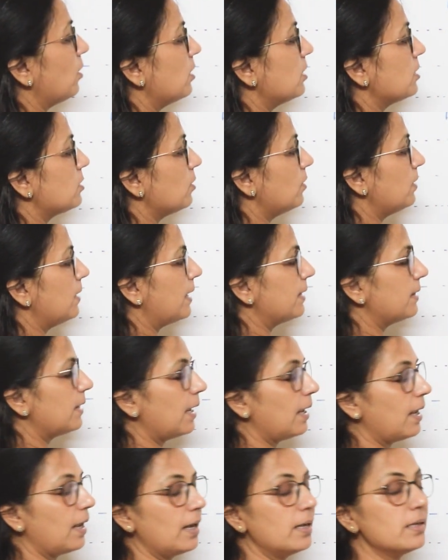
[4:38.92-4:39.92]
also
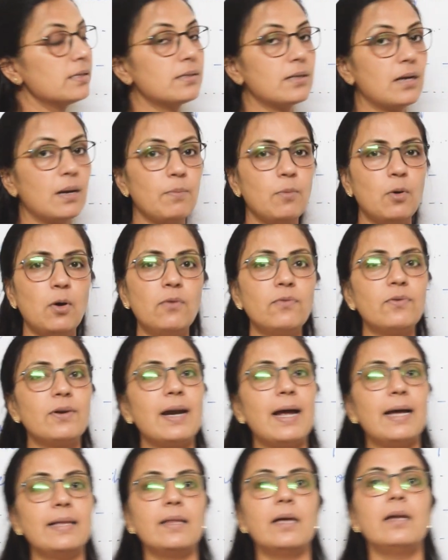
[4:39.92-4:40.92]
nothing is removed,
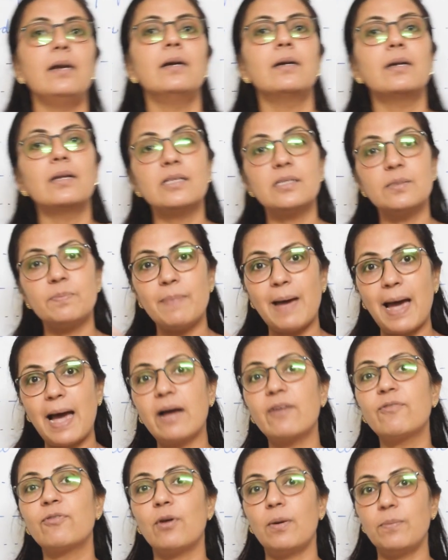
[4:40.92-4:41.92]
rather it is
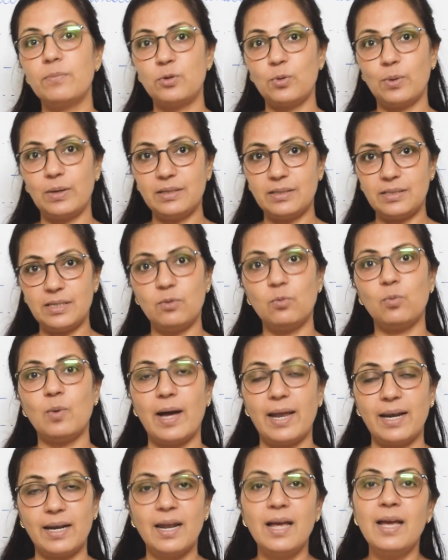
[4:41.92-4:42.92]
back from
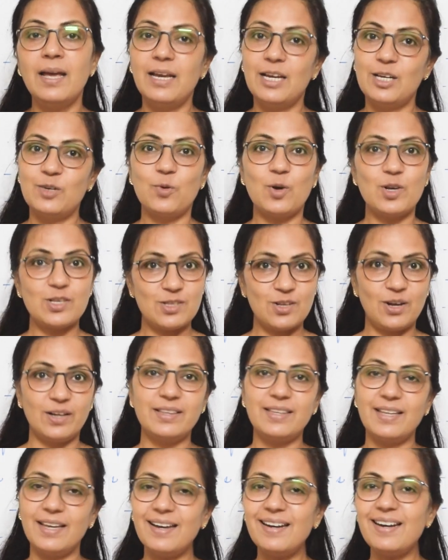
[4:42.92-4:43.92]
21. It was
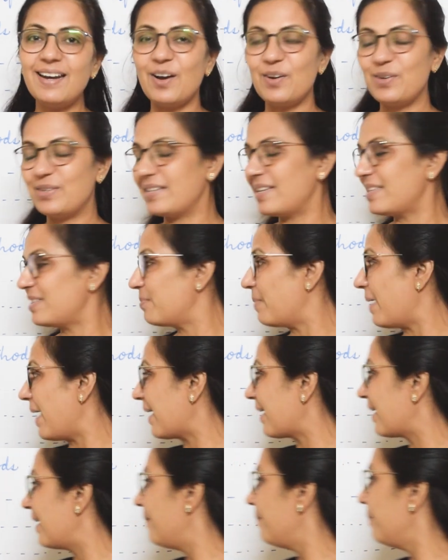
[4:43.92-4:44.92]
not there, now it is
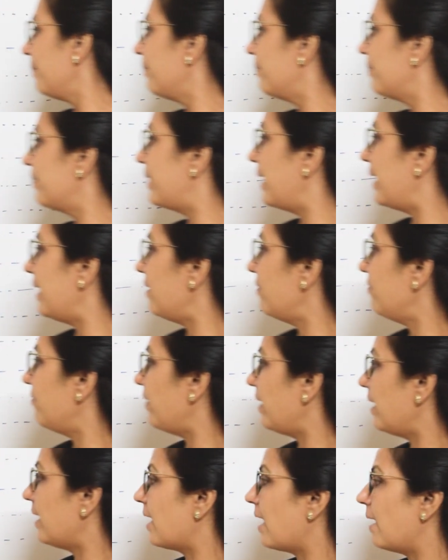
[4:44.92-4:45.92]
back. Then
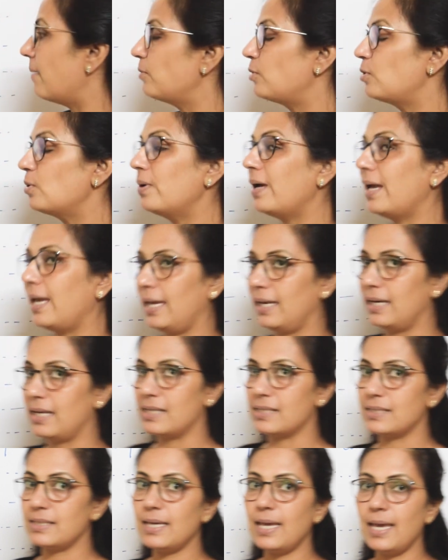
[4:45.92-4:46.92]
we come to
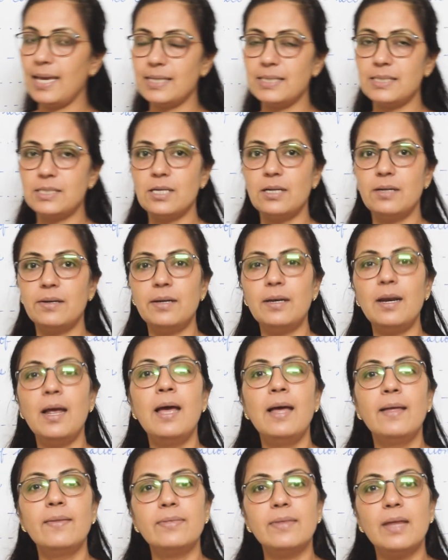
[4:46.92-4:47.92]
arrays. Yes children,
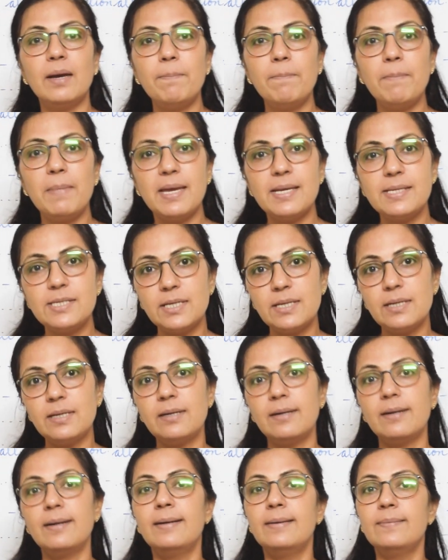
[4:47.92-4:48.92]
the major
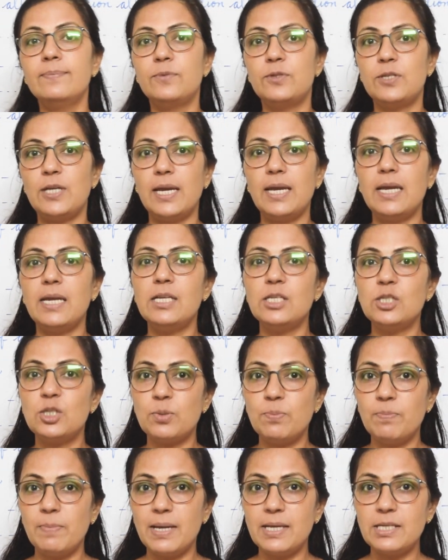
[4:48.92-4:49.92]

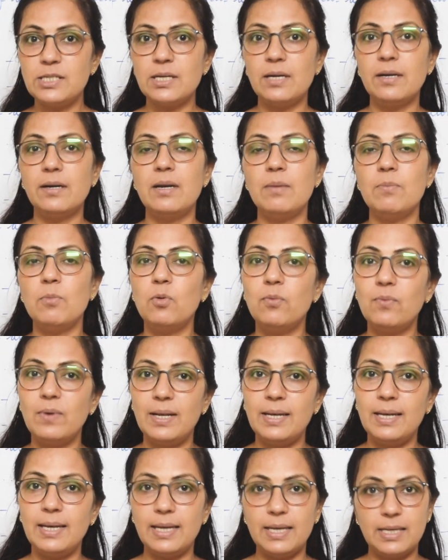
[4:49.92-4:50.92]
change, major
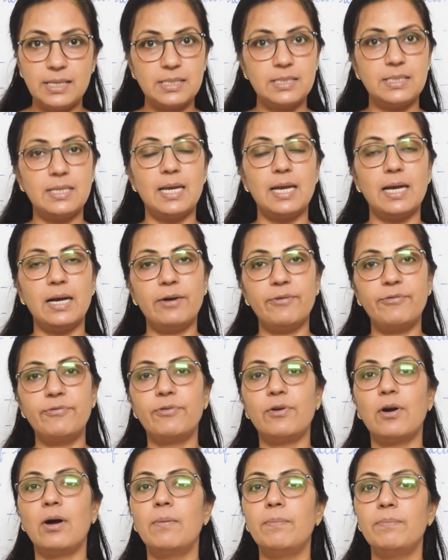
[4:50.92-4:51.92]
removal is there
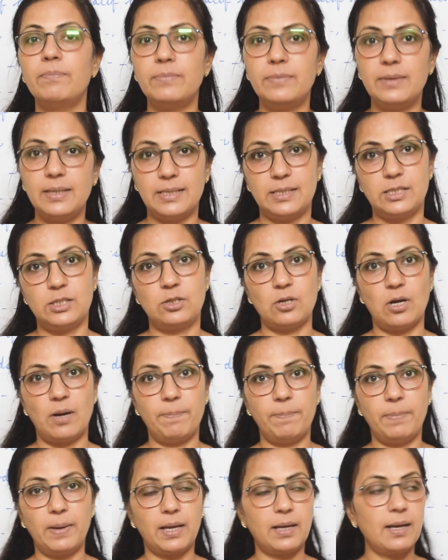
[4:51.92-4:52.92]
from this
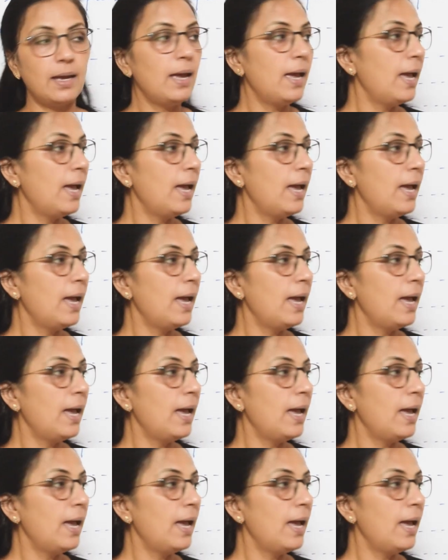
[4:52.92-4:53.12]
topic.